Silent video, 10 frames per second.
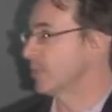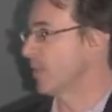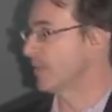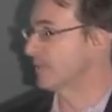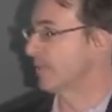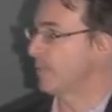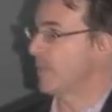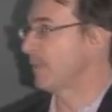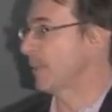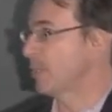house next to you has
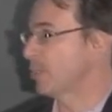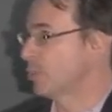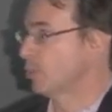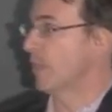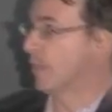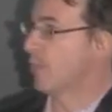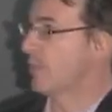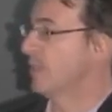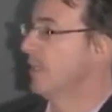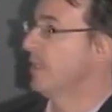developed an application, you
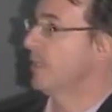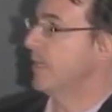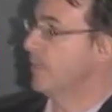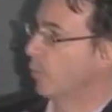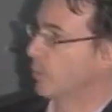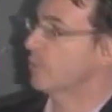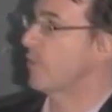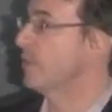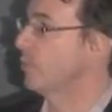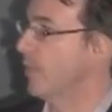download it and it
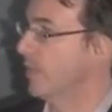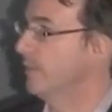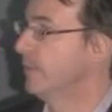works right